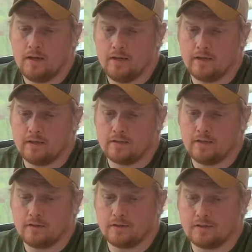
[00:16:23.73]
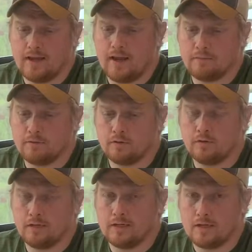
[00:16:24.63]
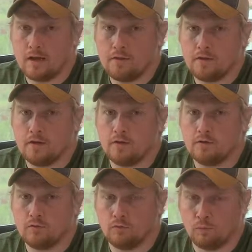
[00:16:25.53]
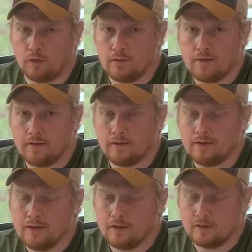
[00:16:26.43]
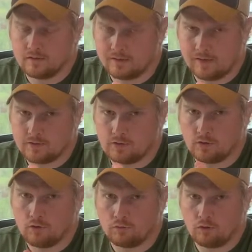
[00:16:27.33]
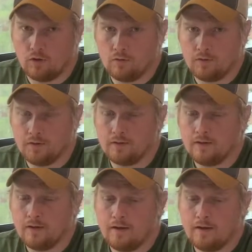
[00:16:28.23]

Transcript: is there's absolutely nothing to worry about it. There's less to go wrong with it.